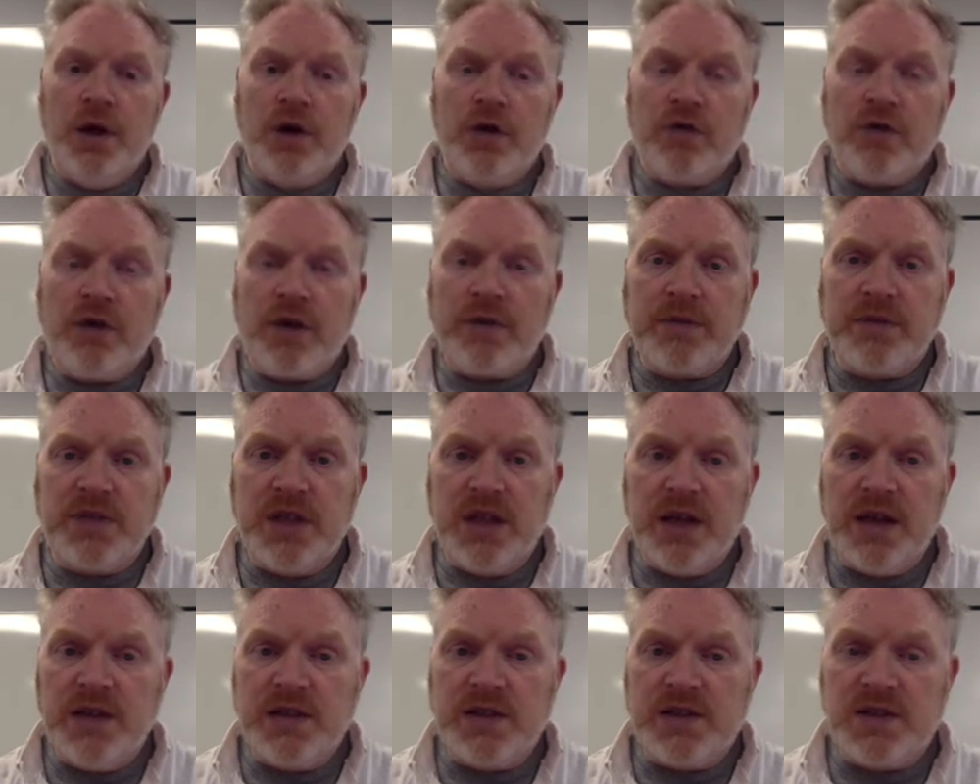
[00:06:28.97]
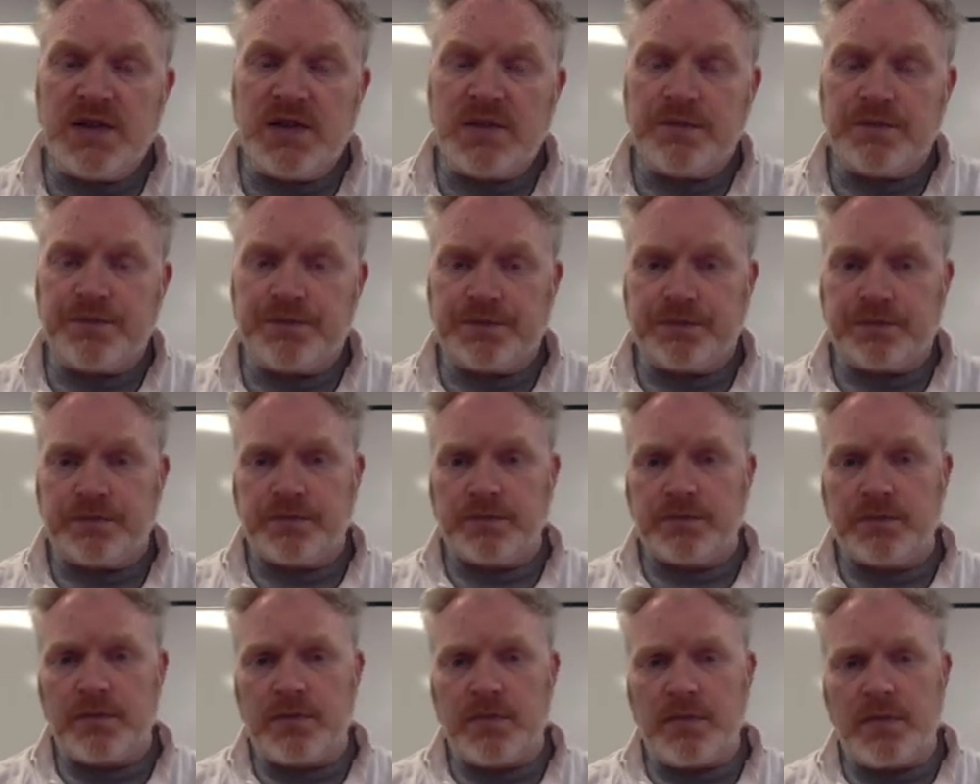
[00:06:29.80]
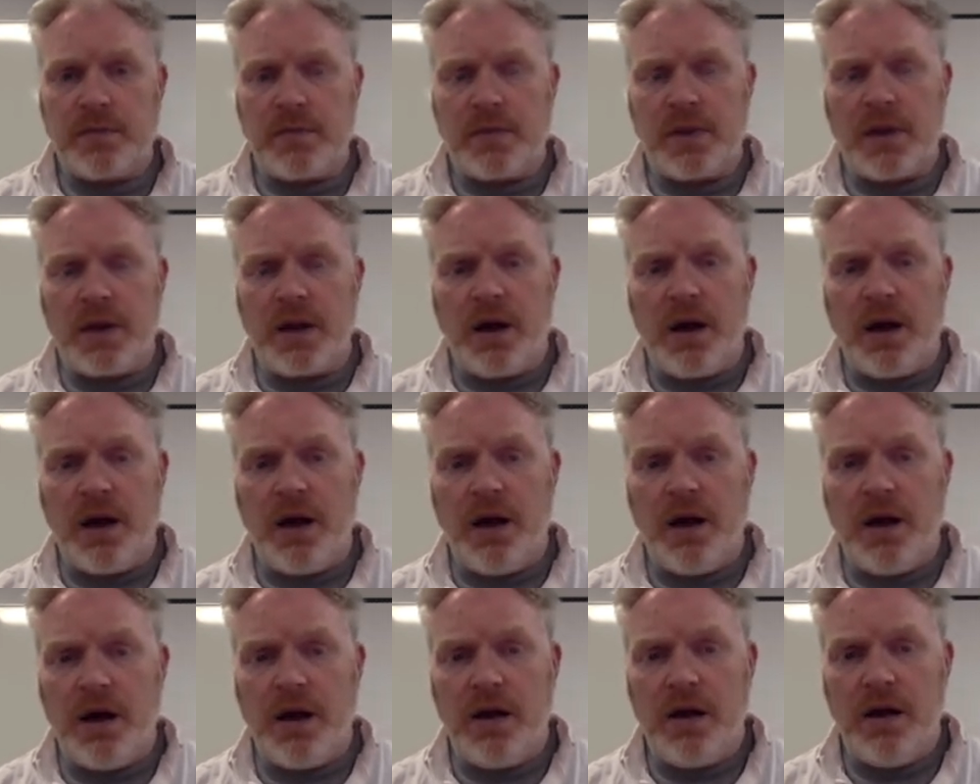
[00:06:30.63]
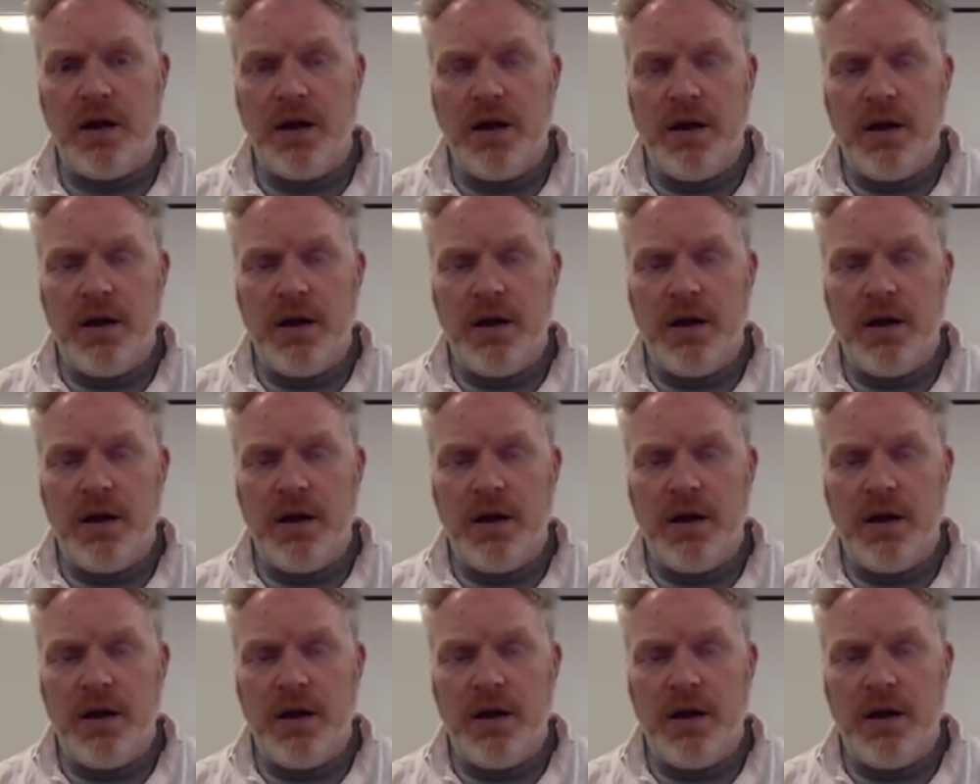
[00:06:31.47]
Graptolites are